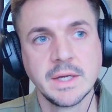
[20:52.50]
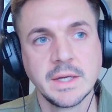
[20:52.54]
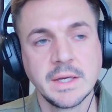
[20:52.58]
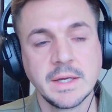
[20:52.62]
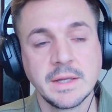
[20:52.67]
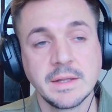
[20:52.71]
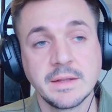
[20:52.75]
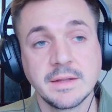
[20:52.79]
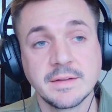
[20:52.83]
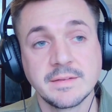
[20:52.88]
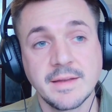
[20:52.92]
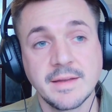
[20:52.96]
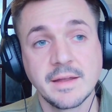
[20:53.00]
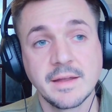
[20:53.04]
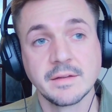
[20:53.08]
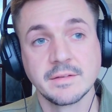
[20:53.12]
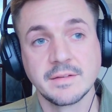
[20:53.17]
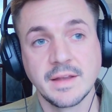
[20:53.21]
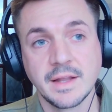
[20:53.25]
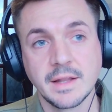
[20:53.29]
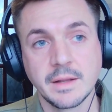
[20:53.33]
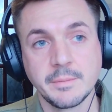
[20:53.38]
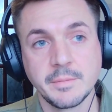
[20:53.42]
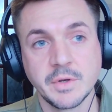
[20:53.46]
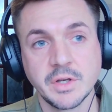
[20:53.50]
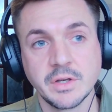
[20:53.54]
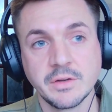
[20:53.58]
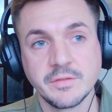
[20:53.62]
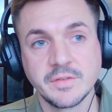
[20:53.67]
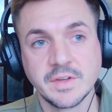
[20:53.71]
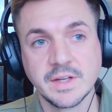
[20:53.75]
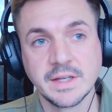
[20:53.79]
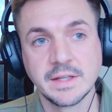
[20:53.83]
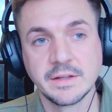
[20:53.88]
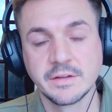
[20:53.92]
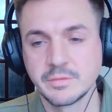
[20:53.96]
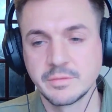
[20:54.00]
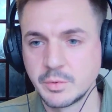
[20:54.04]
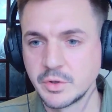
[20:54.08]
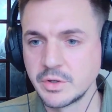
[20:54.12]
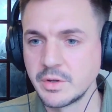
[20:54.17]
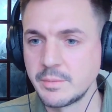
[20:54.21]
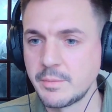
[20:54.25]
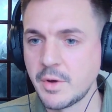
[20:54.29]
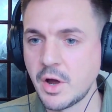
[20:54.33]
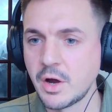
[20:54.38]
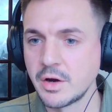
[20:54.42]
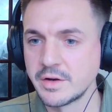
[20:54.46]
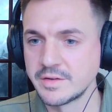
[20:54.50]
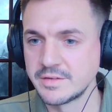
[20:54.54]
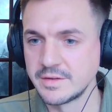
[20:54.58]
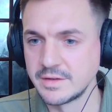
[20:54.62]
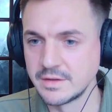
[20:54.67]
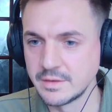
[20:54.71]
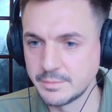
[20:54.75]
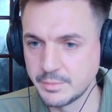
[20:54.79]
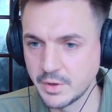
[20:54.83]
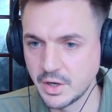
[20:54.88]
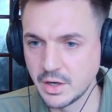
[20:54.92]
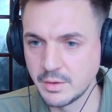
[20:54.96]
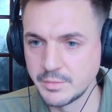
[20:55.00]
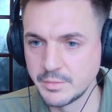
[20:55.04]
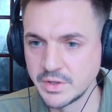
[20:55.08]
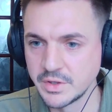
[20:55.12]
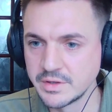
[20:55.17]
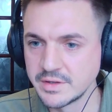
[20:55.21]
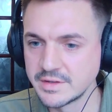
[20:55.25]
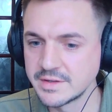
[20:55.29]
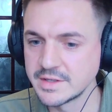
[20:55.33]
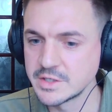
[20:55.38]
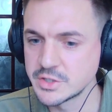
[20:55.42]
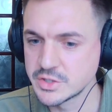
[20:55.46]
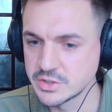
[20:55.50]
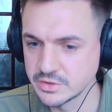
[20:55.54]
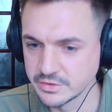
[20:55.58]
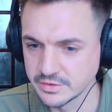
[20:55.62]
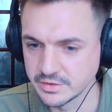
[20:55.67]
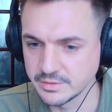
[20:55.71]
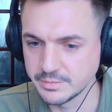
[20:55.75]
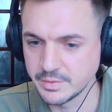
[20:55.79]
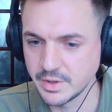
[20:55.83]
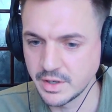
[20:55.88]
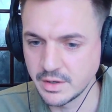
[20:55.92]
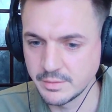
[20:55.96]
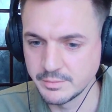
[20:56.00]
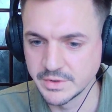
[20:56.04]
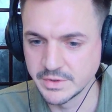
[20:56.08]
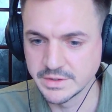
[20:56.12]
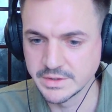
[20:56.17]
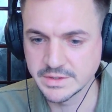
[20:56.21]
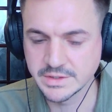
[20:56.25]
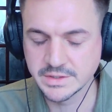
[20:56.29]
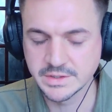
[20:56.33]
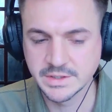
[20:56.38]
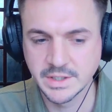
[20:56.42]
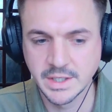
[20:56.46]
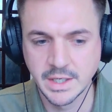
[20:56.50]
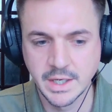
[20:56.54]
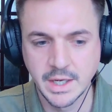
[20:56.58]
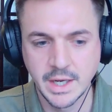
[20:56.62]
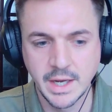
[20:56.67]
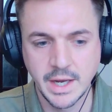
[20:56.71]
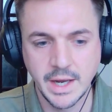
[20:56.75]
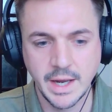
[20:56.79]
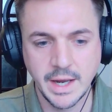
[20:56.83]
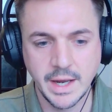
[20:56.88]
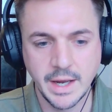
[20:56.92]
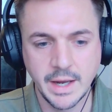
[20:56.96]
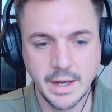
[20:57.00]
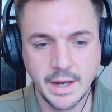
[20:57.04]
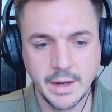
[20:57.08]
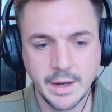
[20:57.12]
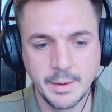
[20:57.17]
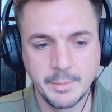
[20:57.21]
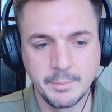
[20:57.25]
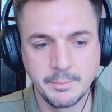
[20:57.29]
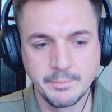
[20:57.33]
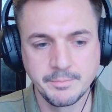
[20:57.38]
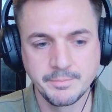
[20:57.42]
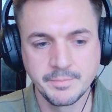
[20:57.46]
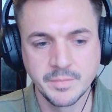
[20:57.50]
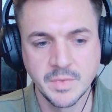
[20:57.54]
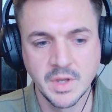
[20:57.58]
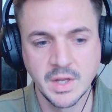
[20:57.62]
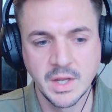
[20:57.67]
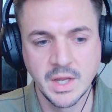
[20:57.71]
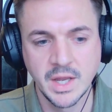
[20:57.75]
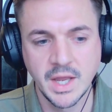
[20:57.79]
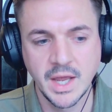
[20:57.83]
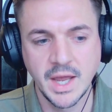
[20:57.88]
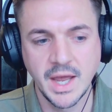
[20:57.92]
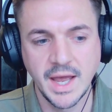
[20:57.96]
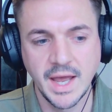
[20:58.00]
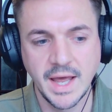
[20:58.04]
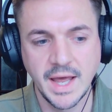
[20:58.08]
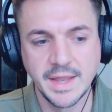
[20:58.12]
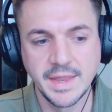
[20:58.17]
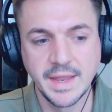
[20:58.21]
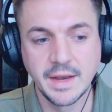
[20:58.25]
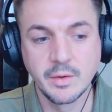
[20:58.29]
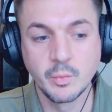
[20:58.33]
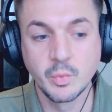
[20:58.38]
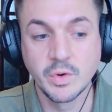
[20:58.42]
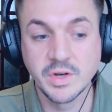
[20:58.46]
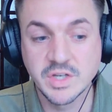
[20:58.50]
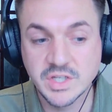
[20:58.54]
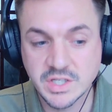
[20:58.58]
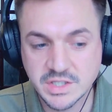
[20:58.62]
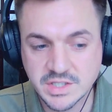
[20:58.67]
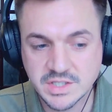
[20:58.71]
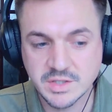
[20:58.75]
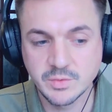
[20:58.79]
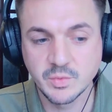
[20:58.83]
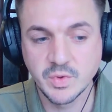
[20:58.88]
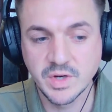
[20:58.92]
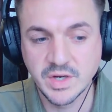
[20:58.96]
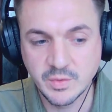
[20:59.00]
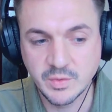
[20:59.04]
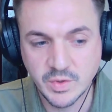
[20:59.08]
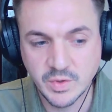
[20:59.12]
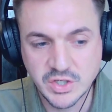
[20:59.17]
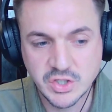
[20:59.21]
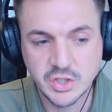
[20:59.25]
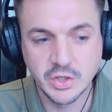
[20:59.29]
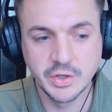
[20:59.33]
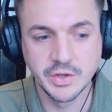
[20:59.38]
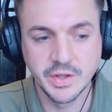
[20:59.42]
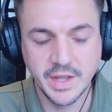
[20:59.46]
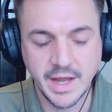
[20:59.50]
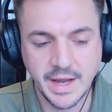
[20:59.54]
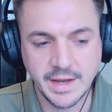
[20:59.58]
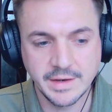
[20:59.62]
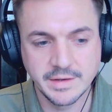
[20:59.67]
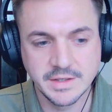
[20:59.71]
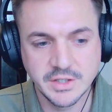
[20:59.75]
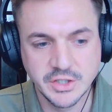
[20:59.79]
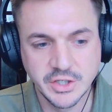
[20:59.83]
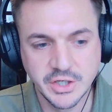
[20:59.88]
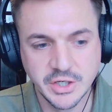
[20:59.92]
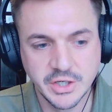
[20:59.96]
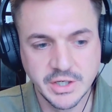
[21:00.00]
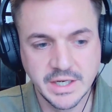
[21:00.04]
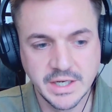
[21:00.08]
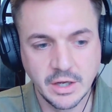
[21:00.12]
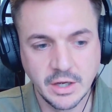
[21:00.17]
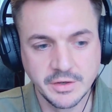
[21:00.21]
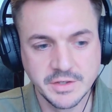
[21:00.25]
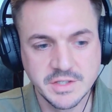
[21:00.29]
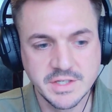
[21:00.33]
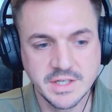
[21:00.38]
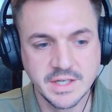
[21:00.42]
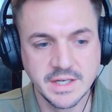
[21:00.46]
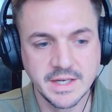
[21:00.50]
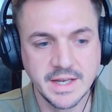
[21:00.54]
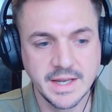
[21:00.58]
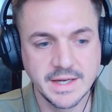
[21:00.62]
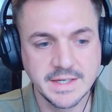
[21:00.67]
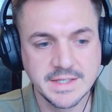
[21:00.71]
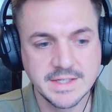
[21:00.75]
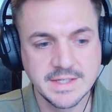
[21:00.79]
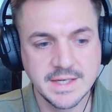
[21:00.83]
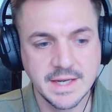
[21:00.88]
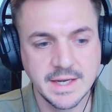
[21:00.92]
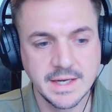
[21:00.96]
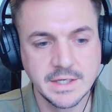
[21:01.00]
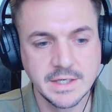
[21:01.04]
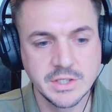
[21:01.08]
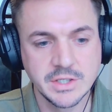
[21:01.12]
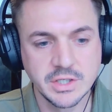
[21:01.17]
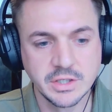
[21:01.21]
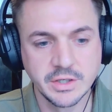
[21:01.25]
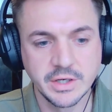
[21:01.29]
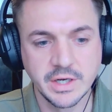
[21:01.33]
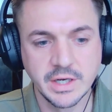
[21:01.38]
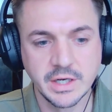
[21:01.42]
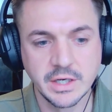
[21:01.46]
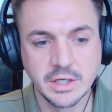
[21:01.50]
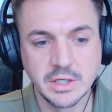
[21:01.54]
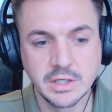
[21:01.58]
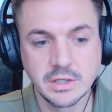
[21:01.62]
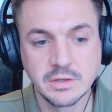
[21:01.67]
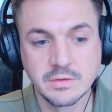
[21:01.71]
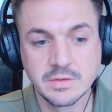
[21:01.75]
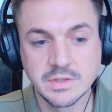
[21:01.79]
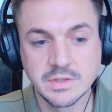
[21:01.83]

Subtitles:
the sales element of dealers, but the marketing department, the digital departments. And then we took that journey onto the next stage, looking at used